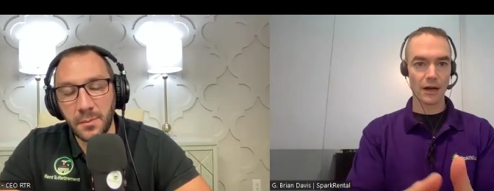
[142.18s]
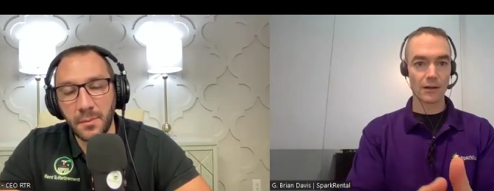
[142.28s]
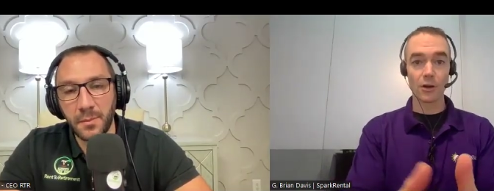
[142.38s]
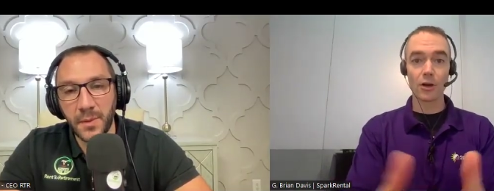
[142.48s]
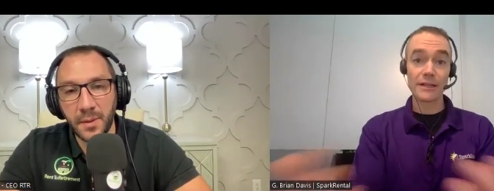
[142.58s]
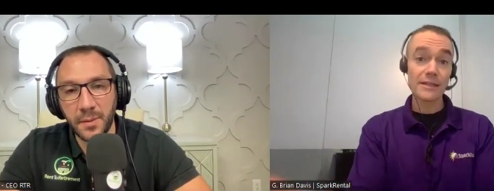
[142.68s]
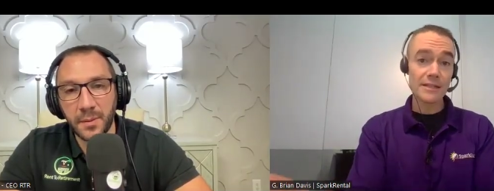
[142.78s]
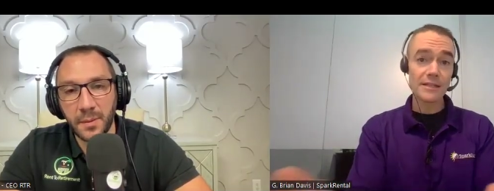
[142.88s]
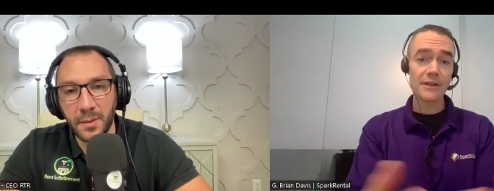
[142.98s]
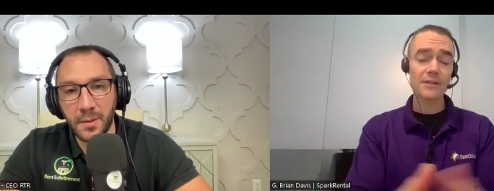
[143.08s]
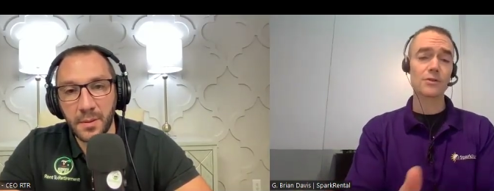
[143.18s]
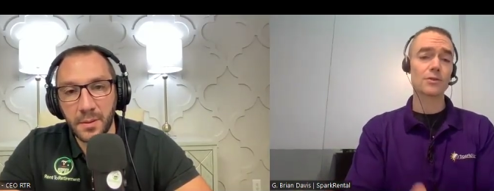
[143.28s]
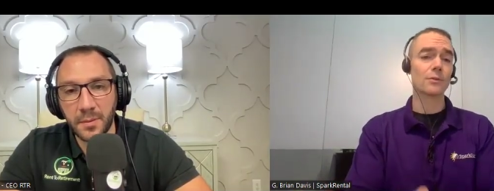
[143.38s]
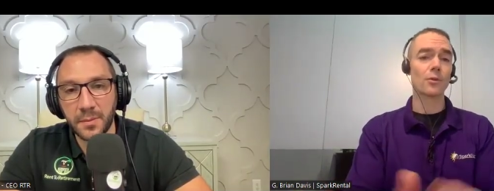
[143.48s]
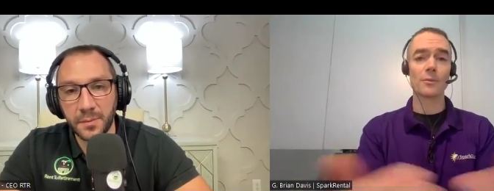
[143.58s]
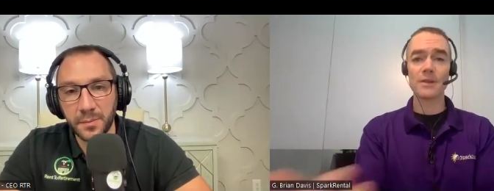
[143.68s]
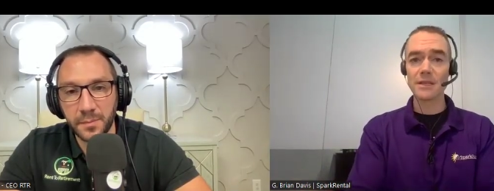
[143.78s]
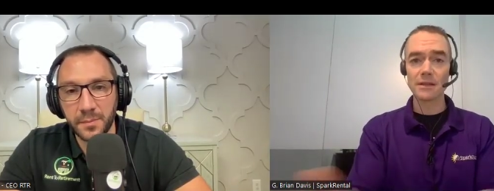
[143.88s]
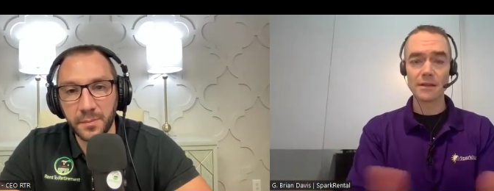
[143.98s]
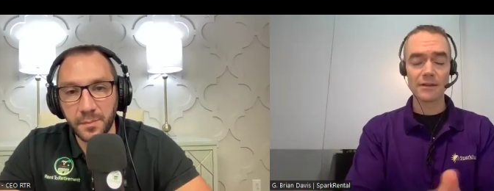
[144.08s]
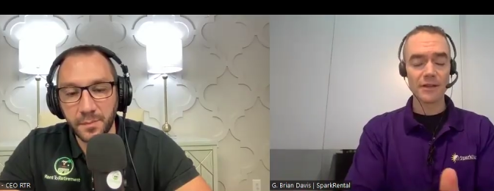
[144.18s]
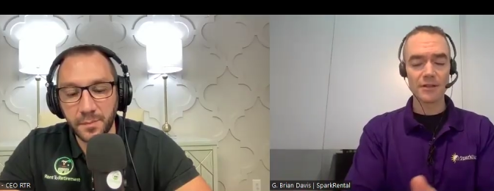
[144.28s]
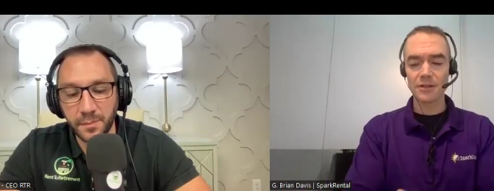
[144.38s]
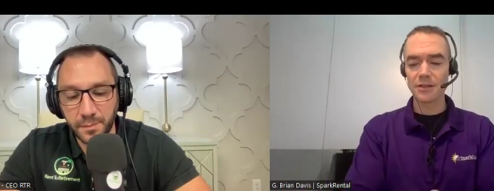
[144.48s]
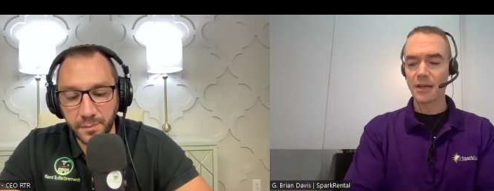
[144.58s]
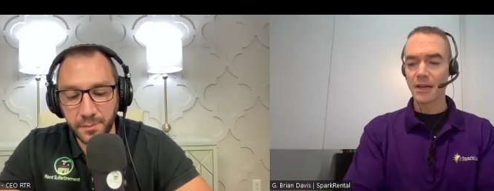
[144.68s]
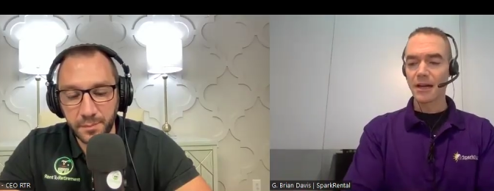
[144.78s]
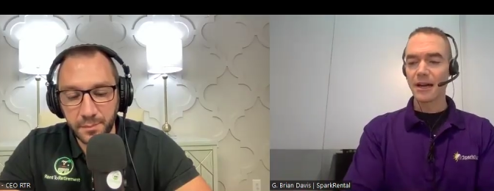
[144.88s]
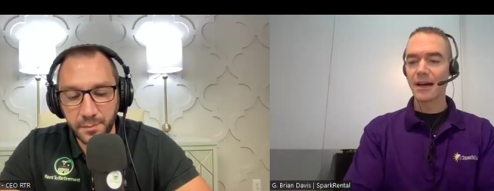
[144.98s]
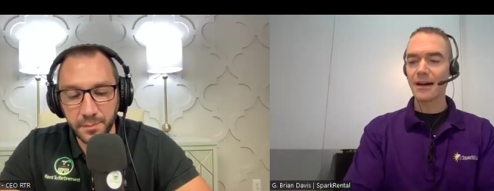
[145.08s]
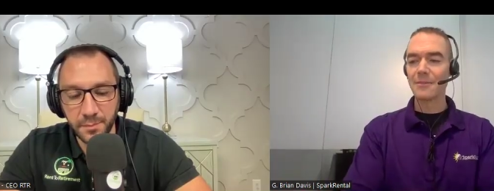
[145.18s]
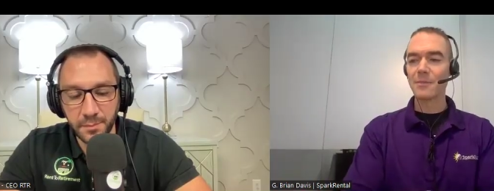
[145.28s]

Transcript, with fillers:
Speaker 1: uh, long distance investors or, or busy investors uh,